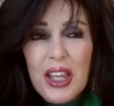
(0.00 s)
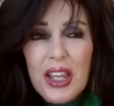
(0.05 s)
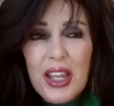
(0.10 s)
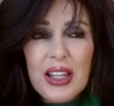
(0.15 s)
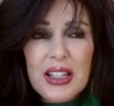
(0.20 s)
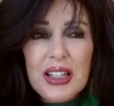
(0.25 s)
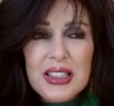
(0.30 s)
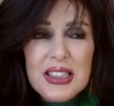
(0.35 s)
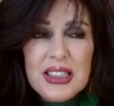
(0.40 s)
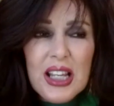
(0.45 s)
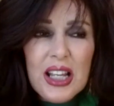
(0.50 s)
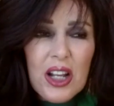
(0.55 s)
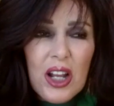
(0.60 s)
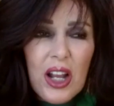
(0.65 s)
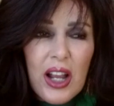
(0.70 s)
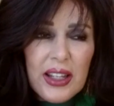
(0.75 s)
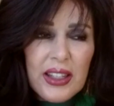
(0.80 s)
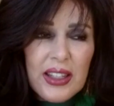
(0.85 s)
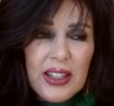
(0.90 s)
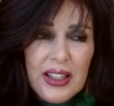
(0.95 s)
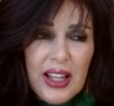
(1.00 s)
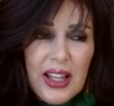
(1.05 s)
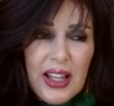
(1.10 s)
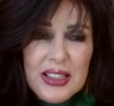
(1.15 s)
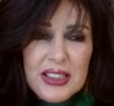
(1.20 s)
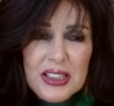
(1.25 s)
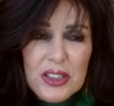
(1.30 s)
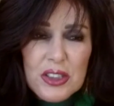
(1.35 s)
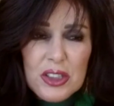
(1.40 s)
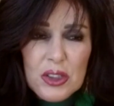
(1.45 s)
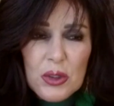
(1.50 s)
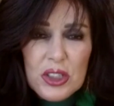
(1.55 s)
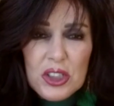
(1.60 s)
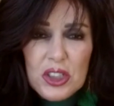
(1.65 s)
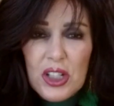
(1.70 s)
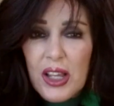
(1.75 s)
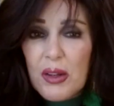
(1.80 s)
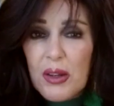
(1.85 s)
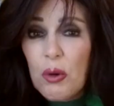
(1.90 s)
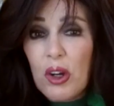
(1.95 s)
It's I get asked this question
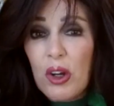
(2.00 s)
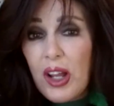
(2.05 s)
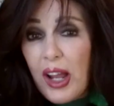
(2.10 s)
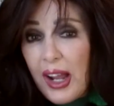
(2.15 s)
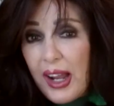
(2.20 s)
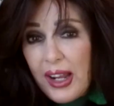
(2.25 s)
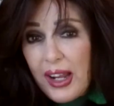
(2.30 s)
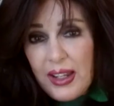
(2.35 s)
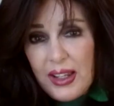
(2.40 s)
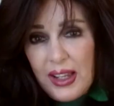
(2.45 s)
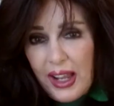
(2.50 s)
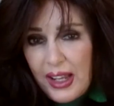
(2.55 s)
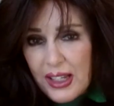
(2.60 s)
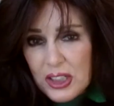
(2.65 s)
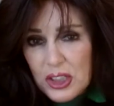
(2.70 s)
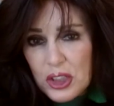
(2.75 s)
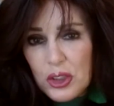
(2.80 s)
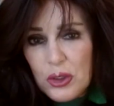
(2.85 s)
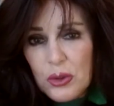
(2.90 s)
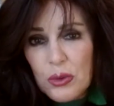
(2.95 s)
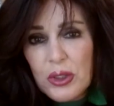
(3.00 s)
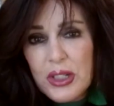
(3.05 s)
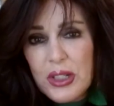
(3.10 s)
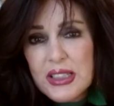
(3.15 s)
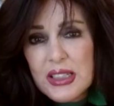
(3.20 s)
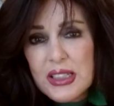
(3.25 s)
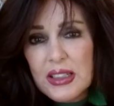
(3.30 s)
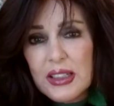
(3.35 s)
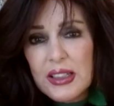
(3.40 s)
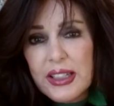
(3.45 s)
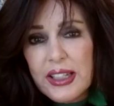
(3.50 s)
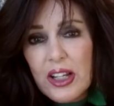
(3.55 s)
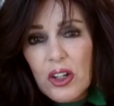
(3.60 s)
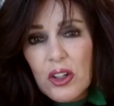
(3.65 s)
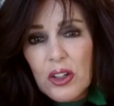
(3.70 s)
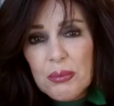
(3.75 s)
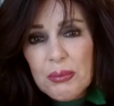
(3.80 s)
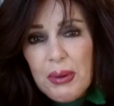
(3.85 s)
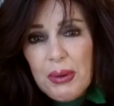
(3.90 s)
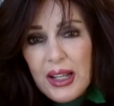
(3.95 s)
like, well, I asked you recently
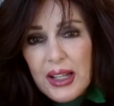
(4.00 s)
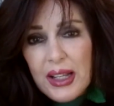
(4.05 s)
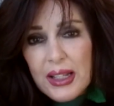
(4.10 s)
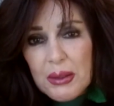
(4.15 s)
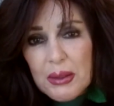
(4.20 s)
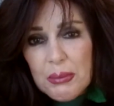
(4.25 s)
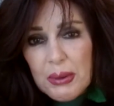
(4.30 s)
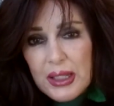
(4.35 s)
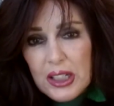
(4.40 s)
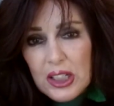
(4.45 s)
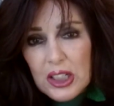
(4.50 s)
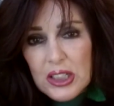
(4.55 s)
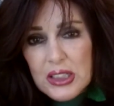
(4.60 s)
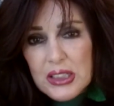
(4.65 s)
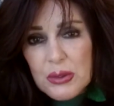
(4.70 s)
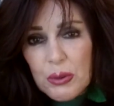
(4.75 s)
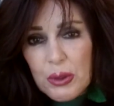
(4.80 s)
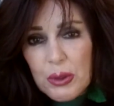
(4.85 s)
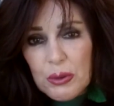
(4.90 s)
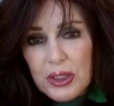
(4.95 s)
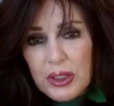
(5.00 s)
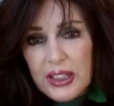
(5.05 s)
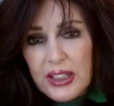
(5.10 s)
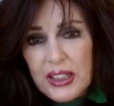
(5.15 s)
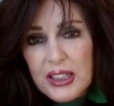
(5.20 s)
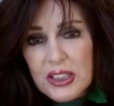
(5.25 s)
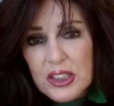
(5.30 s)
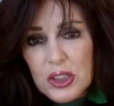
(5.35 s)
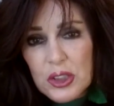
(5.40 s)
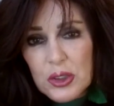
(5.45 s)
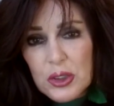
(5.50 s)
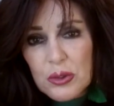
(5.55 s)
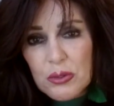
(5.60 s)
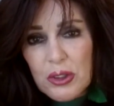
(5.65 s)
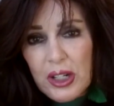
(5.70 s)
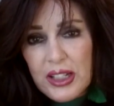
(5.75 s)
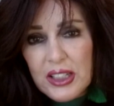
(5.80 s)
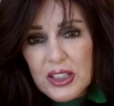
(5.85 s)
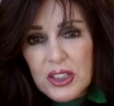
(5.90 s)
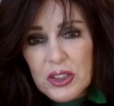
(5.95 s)
on mine because we were getting to
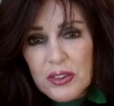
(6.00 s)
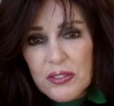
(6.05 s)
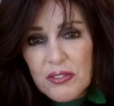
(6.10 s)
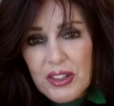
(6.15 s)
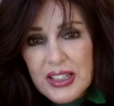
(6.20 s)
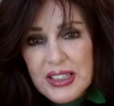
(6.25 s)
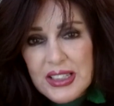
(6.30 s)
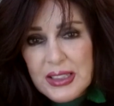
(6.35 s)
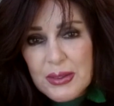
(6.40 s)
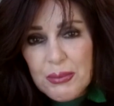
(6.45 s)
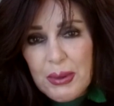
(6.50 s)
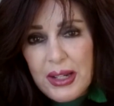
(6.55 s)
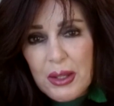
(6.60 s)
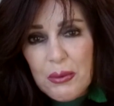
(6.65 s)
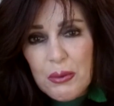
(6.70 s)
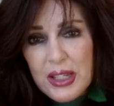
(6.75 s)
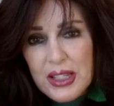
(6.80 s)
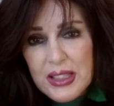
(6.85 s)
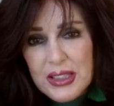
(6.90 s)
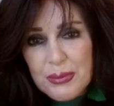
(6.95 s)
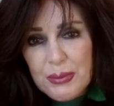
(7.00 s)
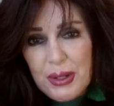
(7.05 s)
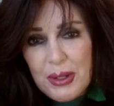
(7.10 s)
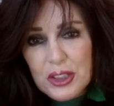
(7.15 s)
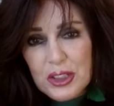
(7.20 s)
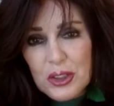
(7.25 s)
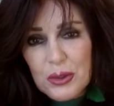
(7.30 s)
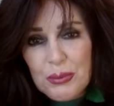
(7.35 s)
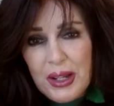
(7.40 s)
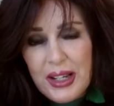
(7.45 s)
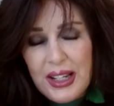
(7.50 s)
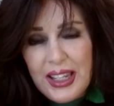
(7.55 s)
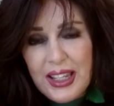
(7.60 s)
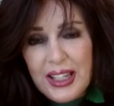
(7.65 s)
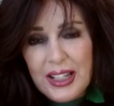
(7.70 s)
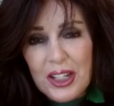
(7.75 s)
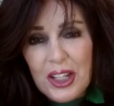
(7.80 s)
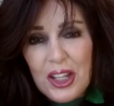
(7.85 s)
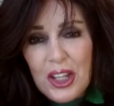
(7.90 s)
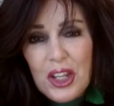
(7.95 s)
ready to invest some money. We had some extra money
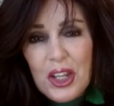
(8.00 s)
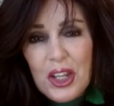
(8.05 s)
and